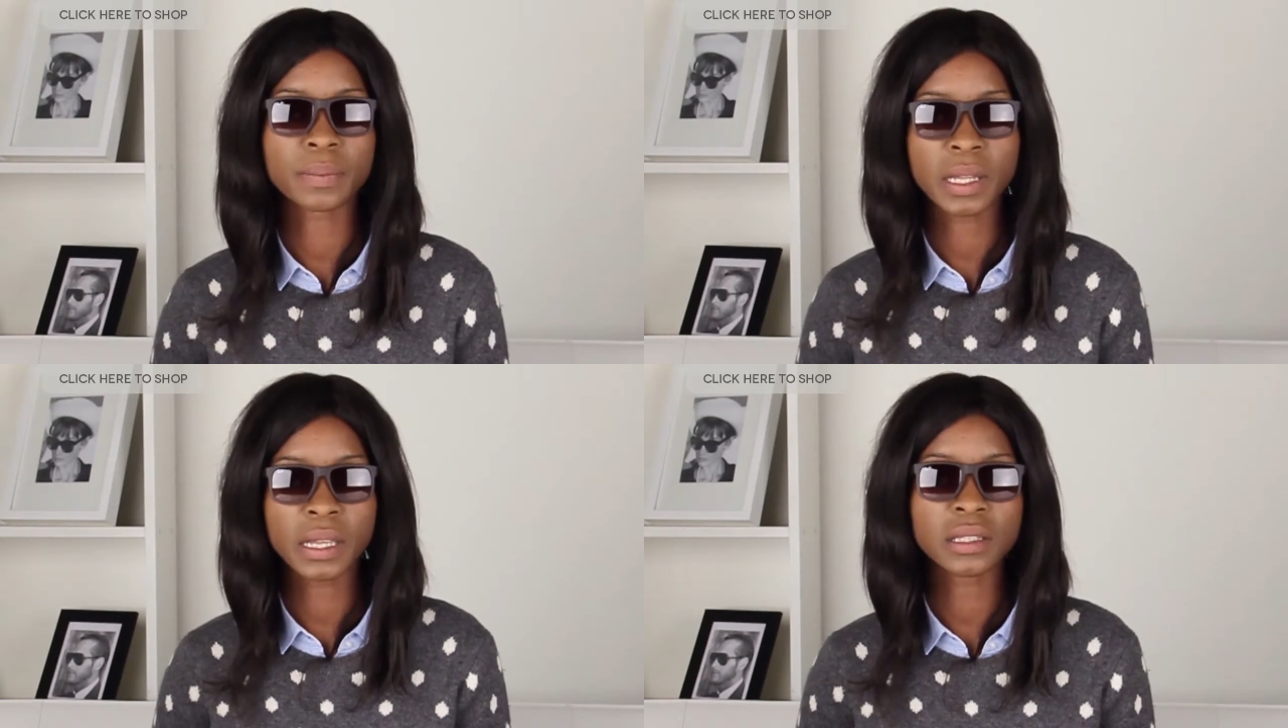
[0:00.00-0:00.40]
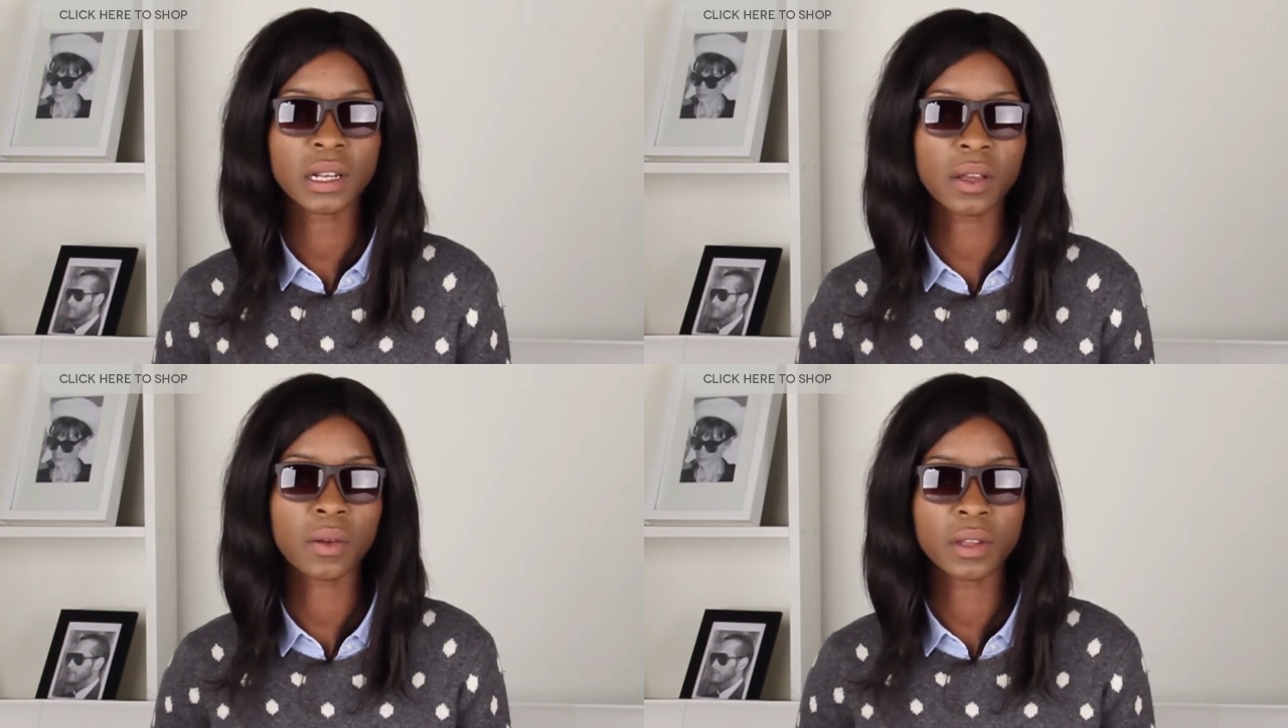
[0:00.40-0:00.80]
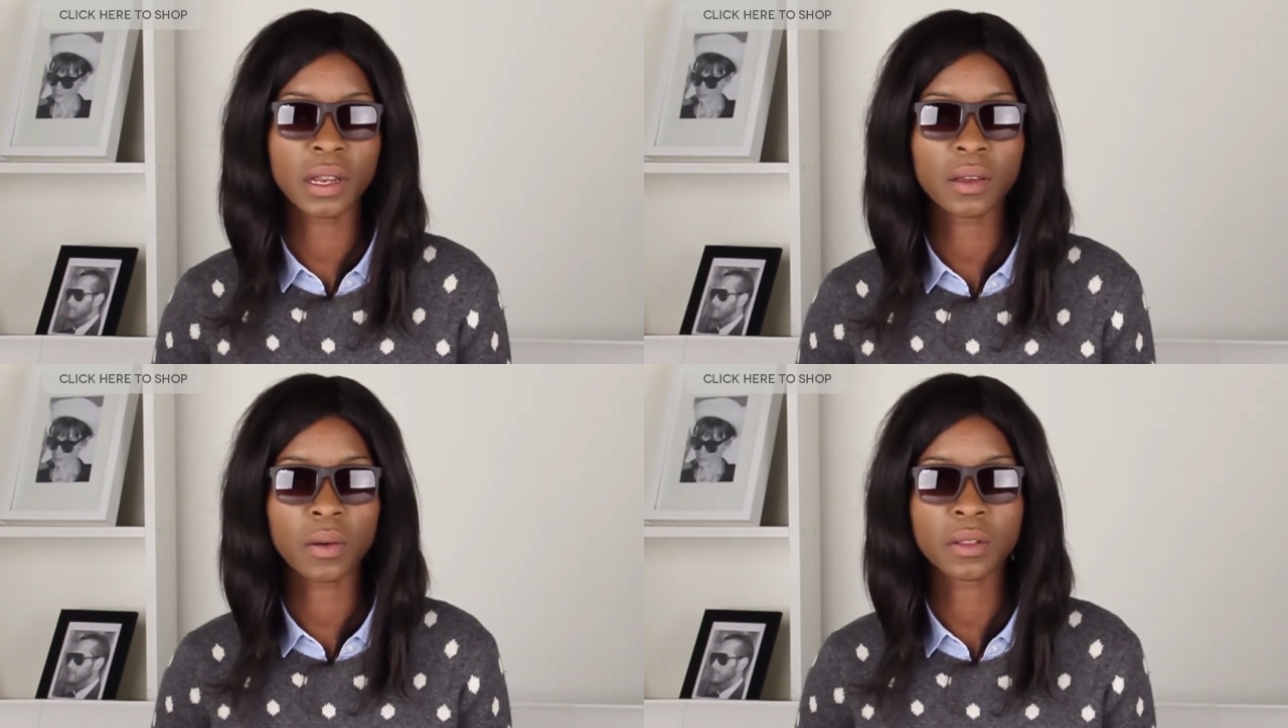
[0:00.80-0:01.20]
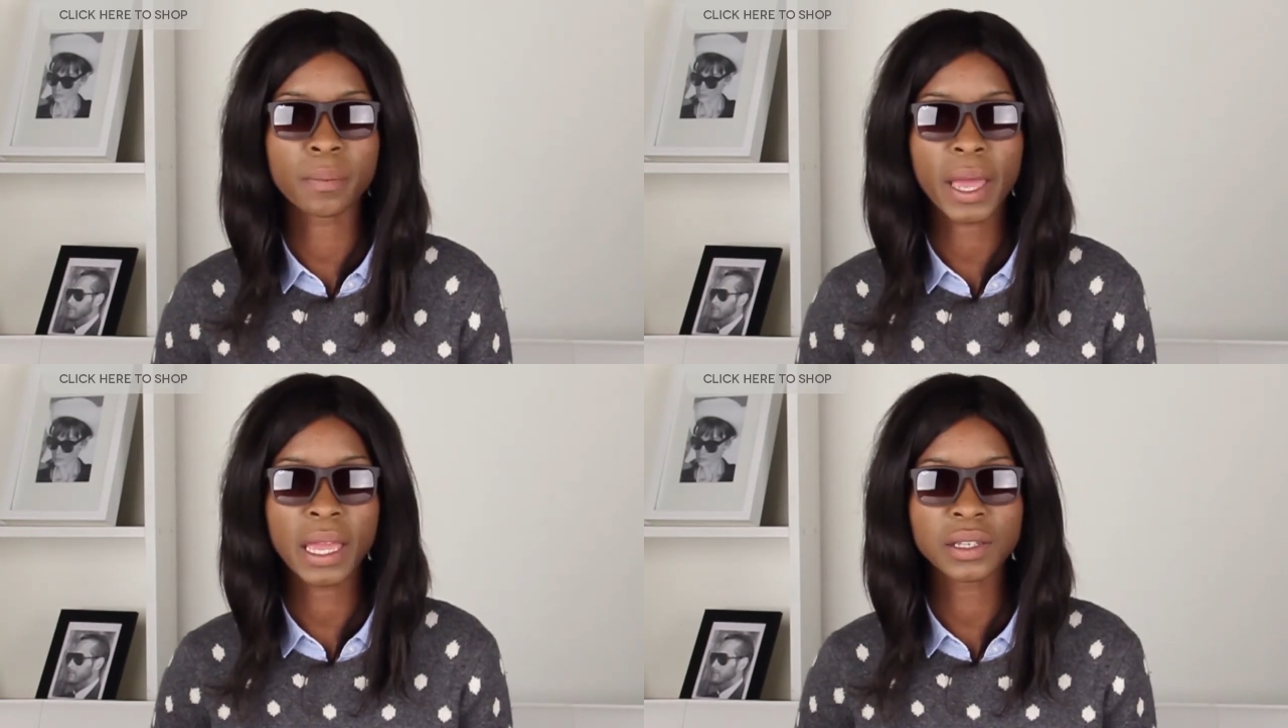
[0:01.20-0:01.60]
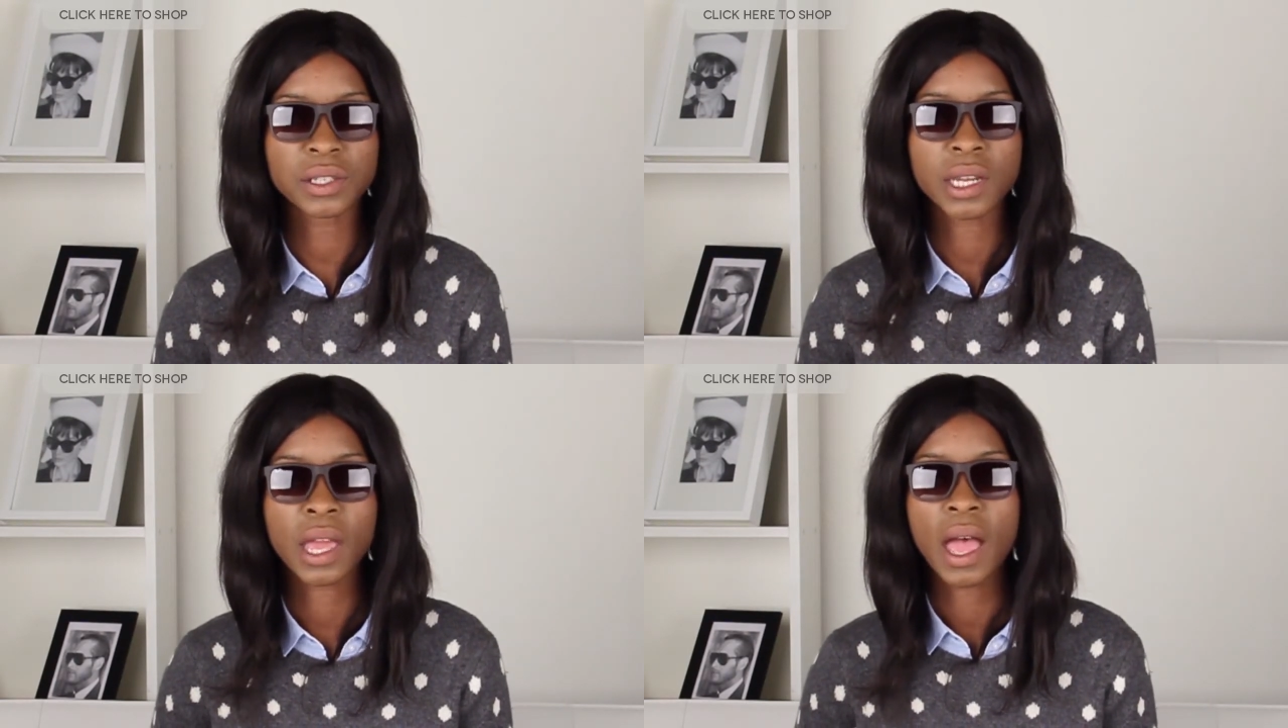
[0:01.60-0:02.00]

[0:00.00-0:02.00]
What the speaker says: please click on the link on the page.